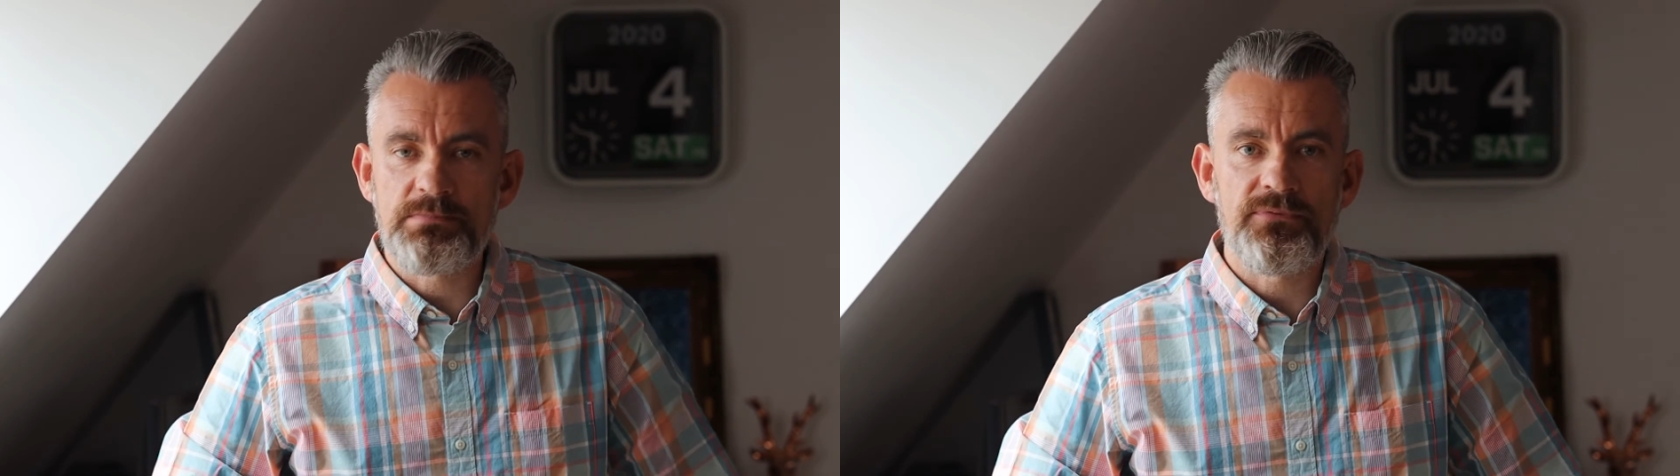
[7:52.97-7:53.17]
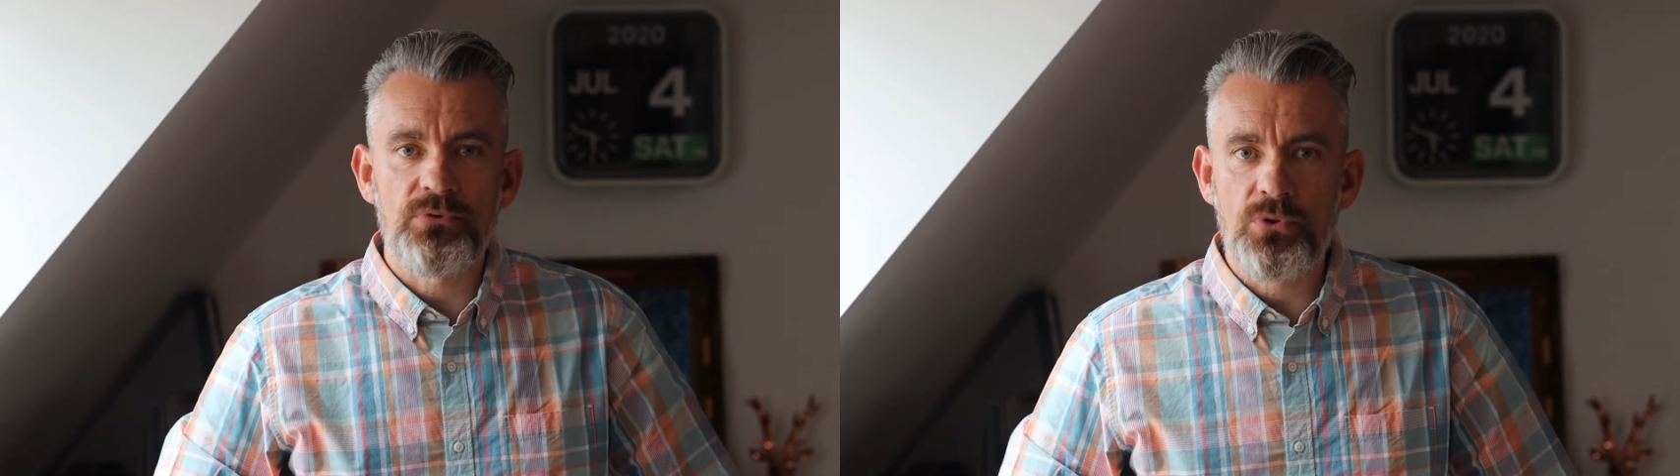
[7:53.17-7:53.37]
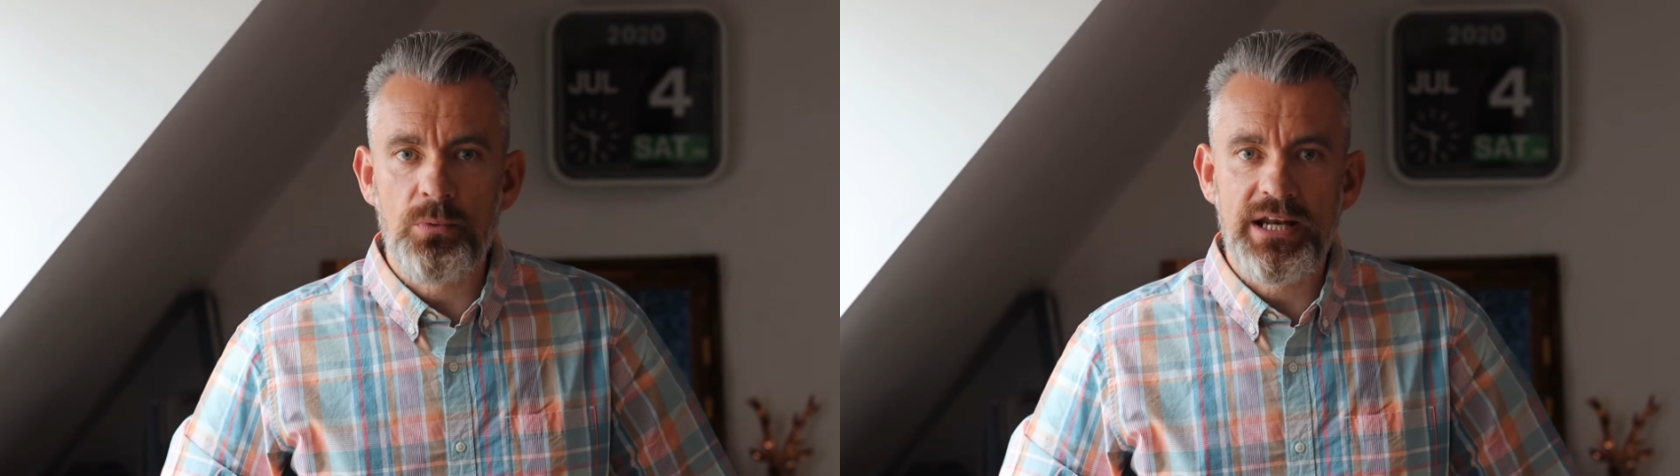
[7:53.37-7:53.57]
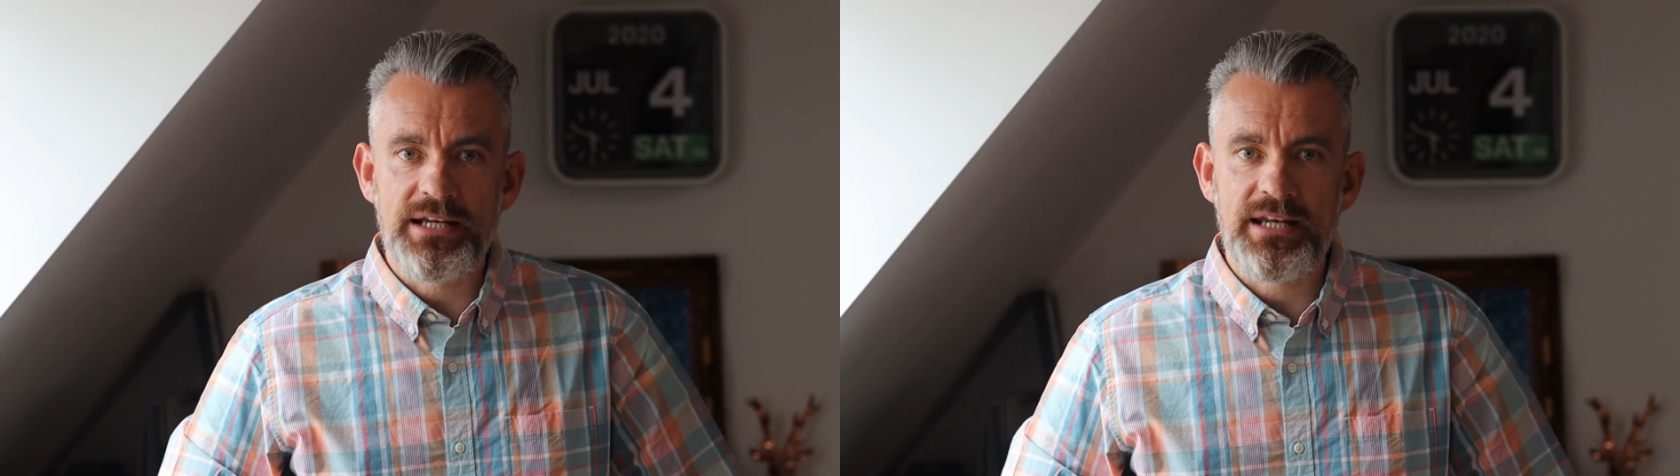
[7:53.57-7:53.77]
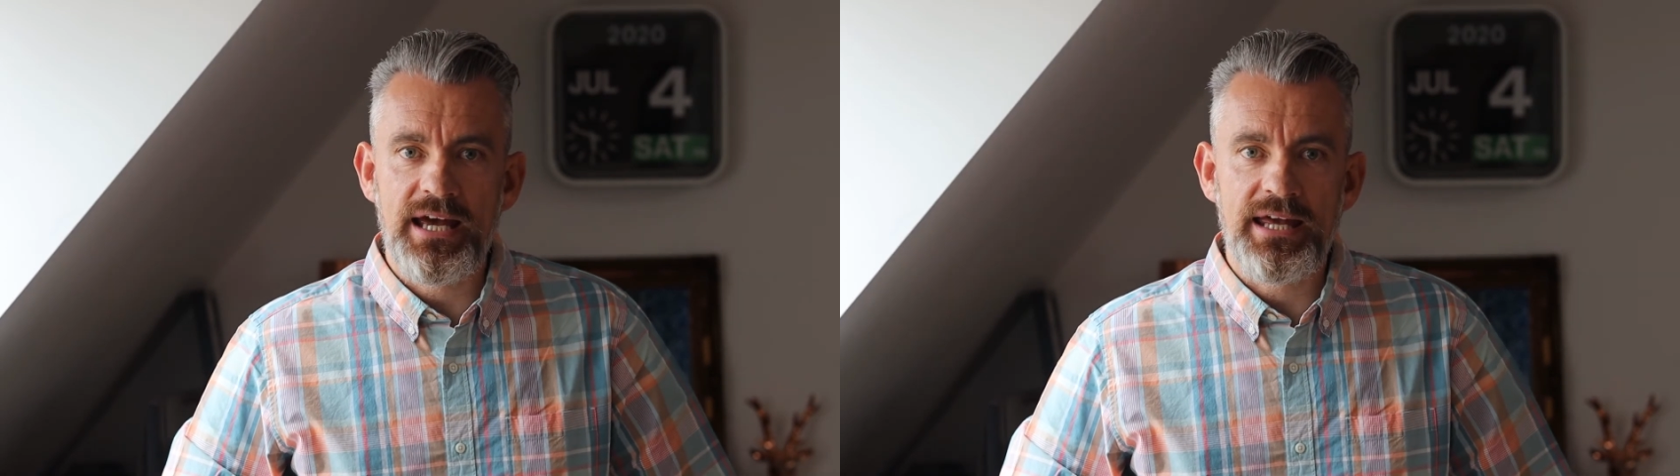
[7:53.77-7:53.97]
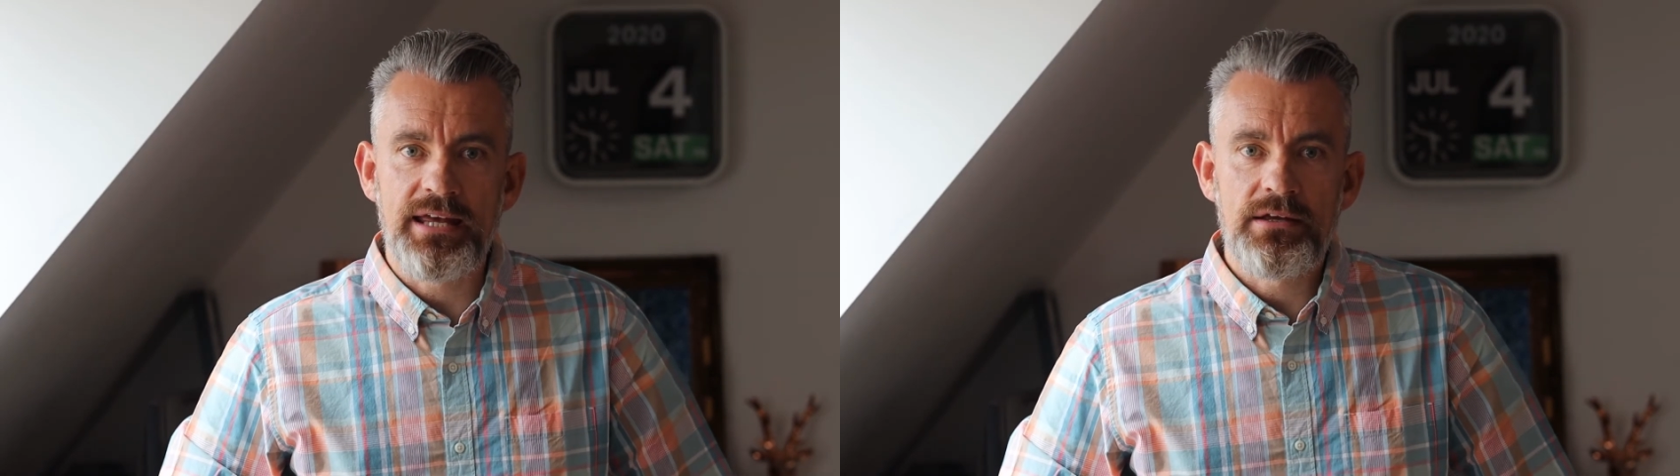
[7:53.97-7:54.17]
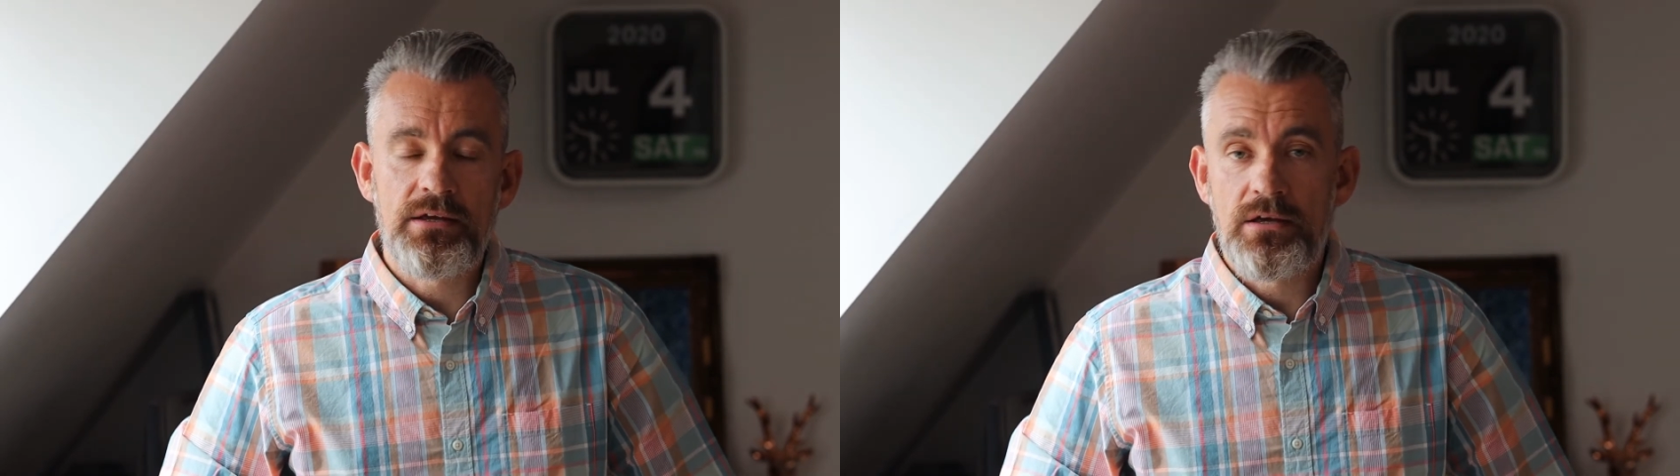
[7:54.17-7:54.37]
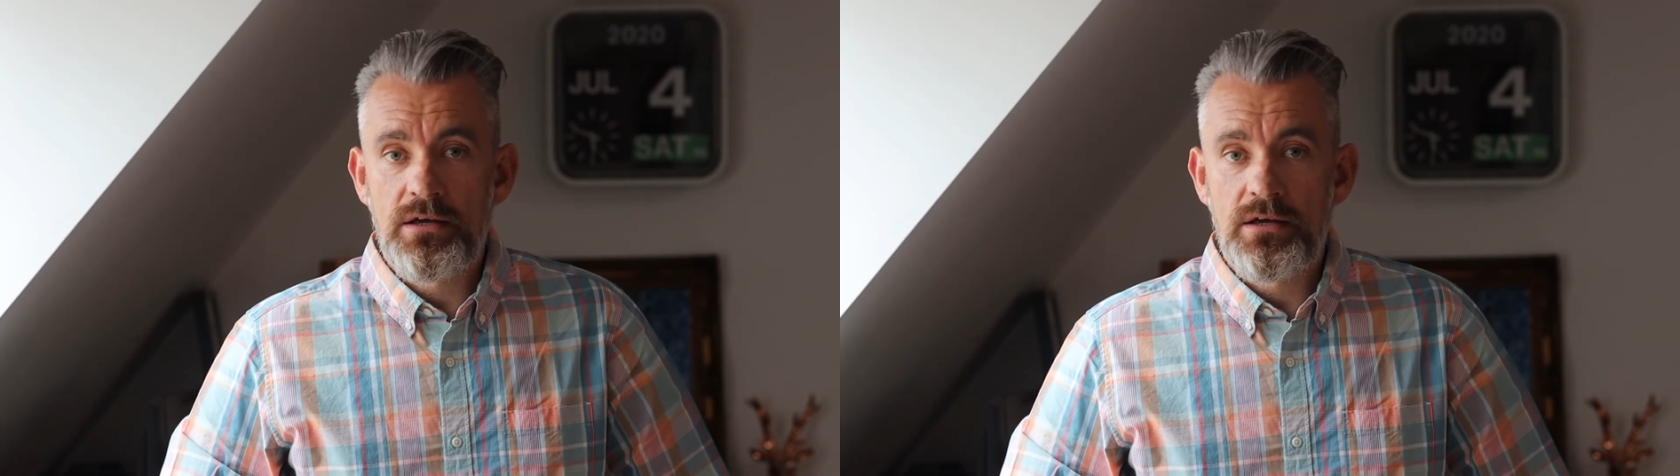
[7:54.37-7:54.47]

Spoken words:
before the wedding day?